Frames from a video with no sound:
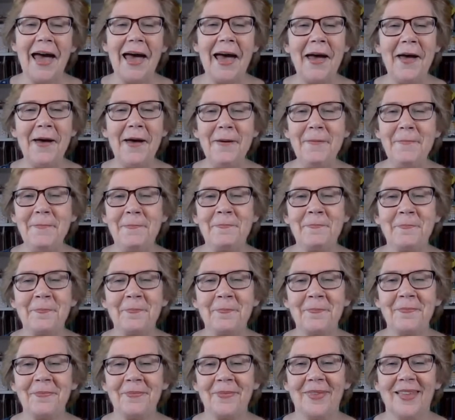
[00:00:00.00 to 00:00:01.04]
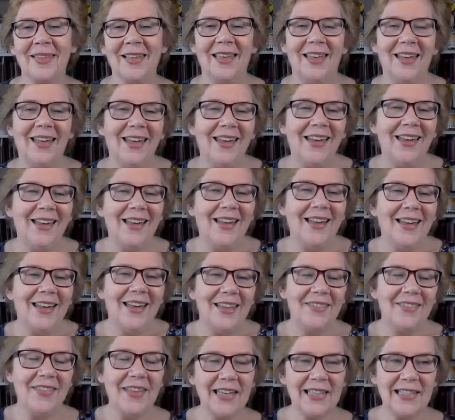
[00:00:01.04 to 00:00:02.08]
Um,
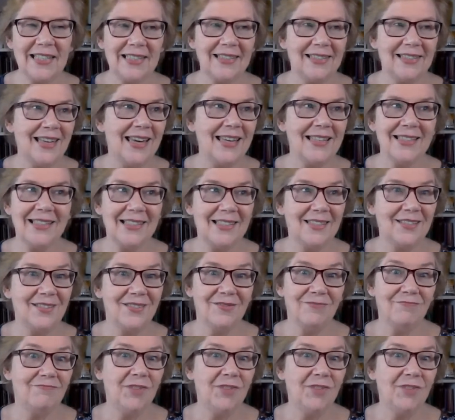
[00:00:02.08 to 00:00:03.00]
that's, that's,